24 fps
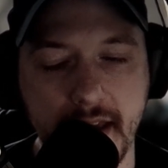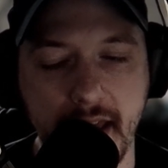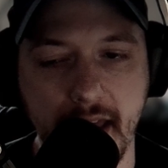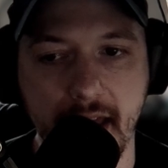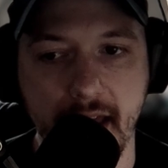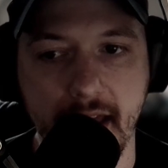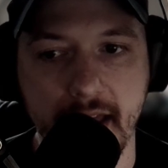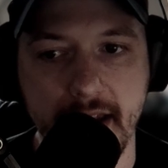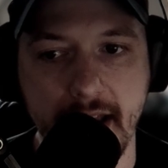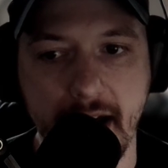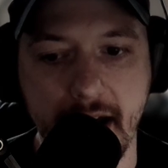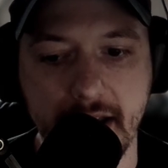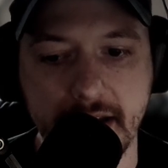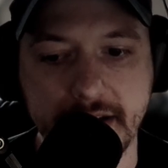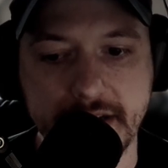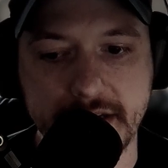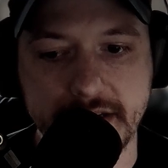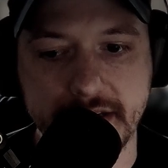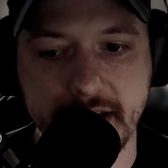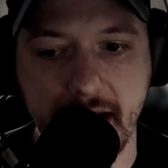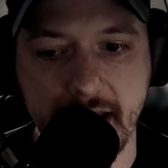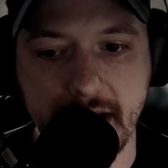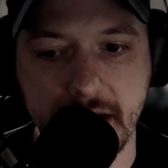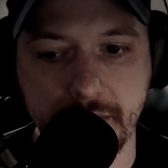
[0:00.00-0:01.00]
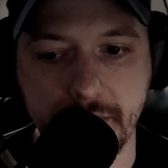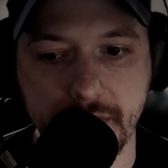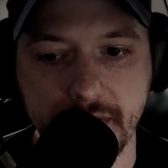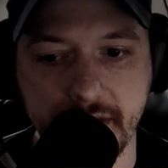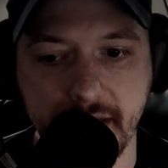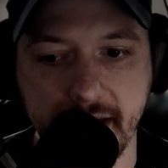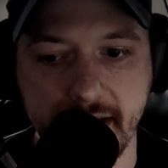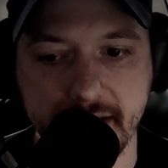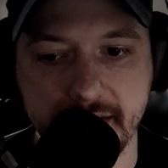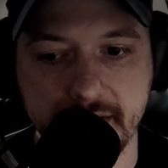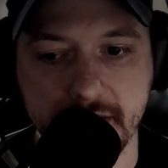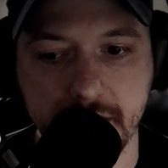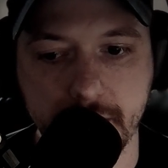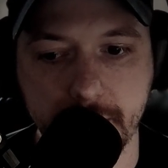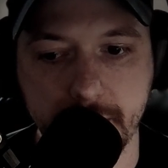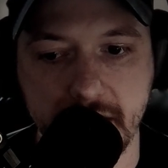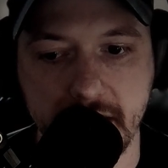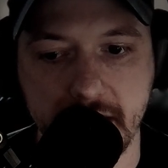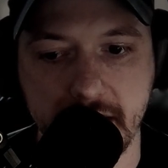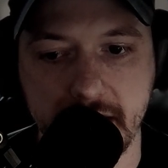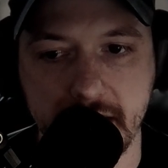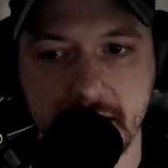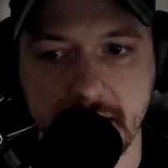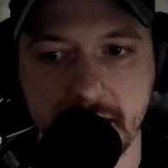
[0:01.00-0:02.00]
and I just kind of would like to
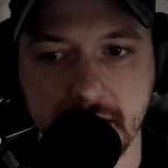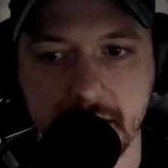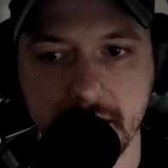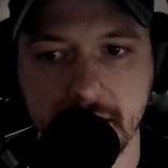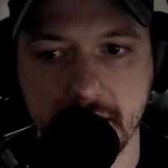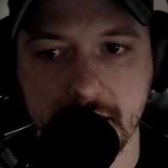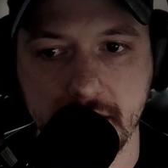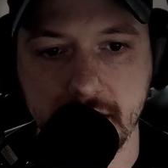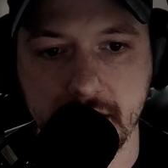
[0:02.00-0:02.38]
be